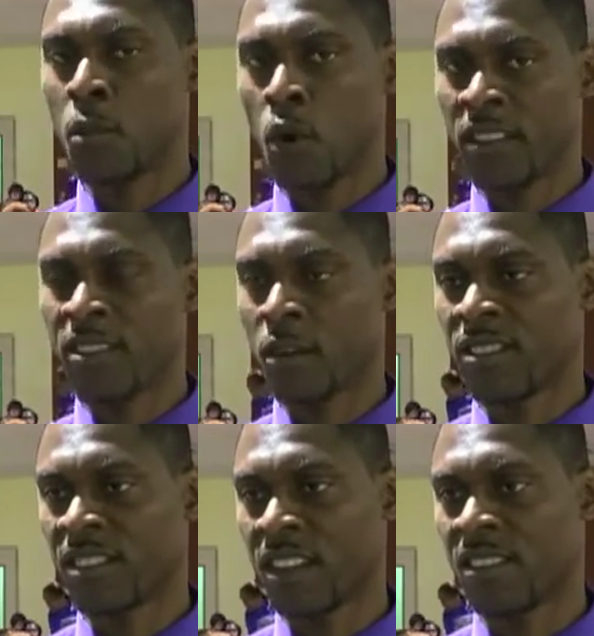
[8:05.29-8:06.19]
more
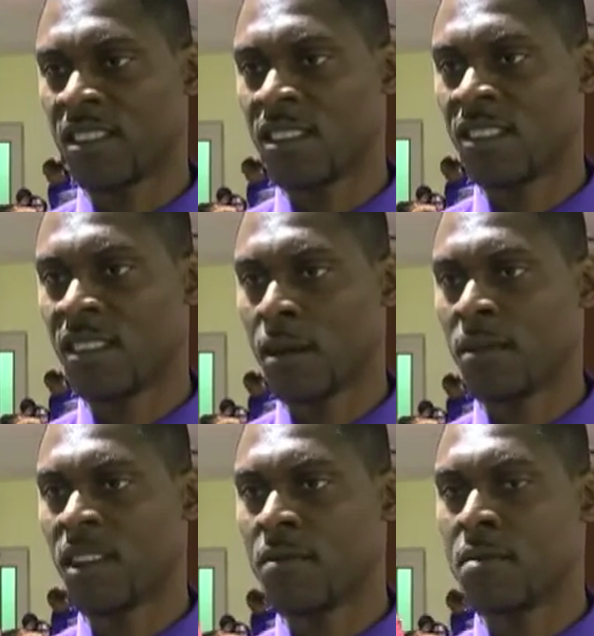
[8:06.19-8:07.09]
success in
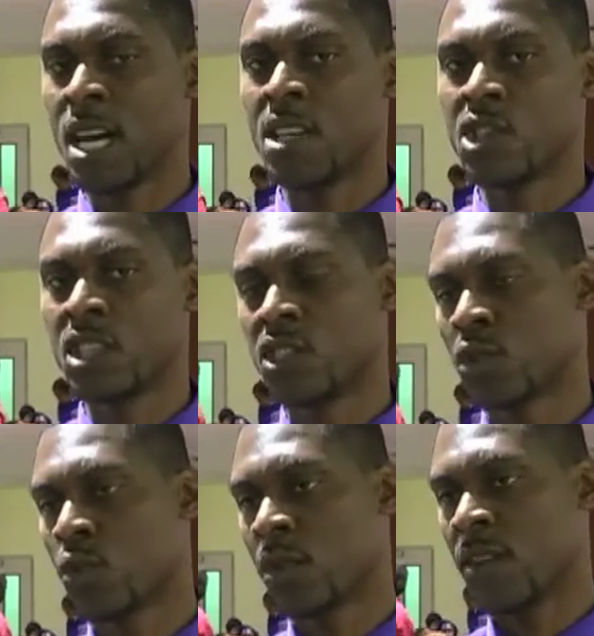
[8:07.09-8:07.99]
terms of managing
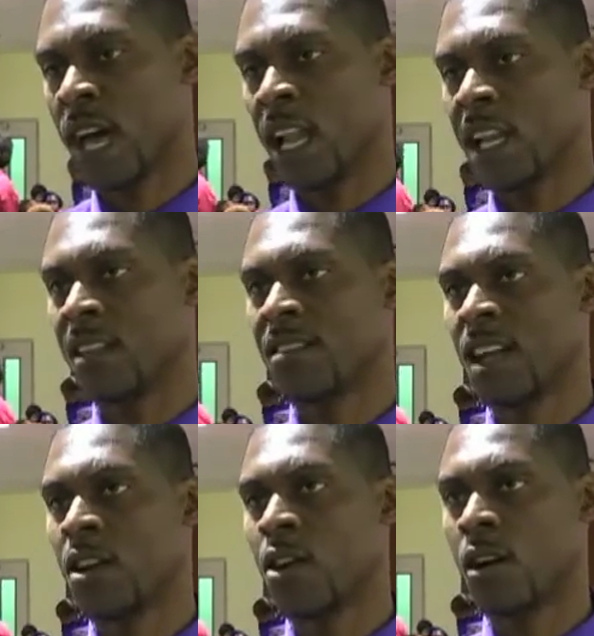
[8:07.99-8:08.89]
school violence
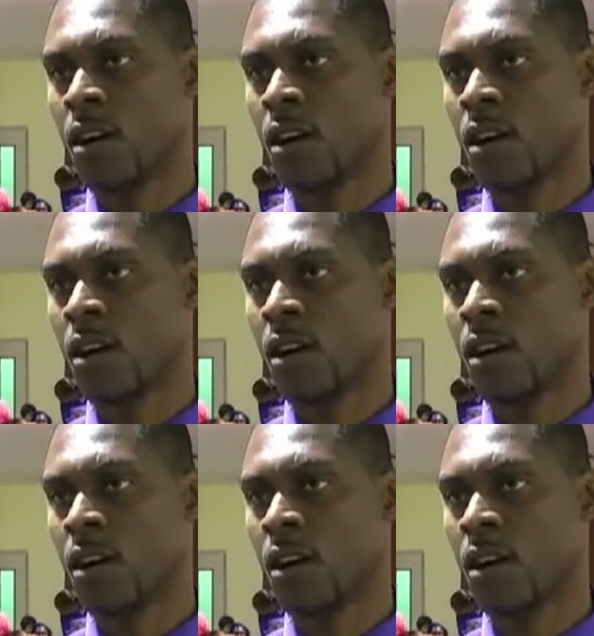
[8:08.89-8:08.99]
and